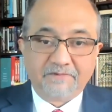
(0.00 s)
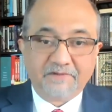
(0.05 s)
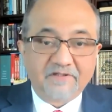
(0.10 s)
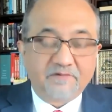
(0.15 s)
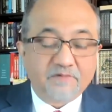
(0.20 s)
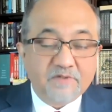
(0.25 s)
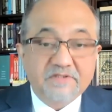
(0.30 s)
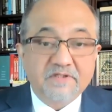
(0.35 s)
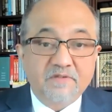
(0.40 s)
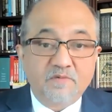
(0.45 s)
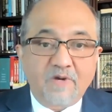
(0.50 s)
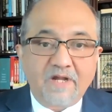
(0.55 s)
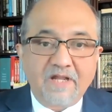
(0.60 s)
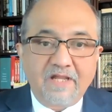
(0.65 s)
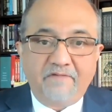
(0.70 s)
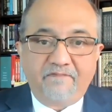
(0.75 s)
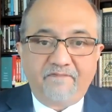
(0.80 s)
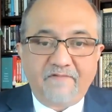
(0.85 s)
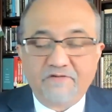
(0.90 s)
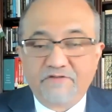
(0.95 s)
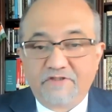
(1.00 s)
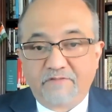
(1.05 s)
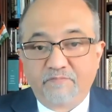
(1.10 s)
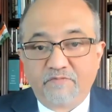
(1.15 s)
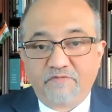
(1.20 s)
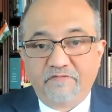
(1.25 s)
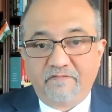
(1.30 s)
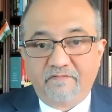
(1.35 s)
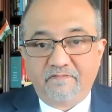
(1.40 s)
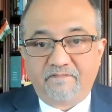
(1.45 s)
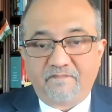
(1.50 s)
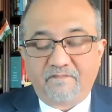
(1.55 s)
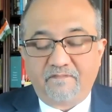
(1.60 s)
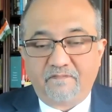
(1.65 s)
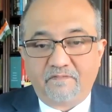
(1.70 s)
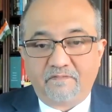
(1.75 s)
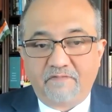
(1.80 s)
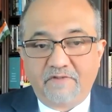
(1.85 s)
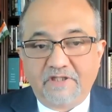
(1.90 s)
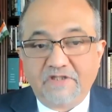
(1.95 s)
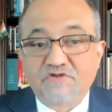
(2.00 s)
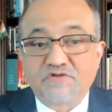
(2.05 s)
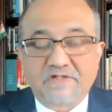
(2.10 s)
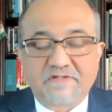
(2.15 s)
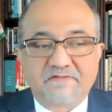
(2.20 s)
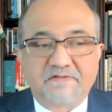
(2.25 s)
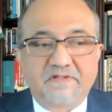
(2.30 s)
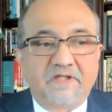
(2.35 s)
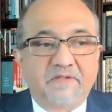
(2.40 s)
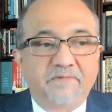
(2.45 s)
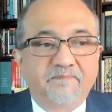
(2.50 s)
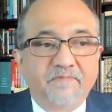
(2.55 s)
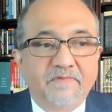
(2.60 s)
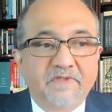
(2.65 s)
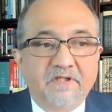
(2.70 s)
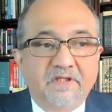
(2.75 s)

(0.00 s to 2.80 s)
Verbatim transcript: The reason why I found that movie interesting,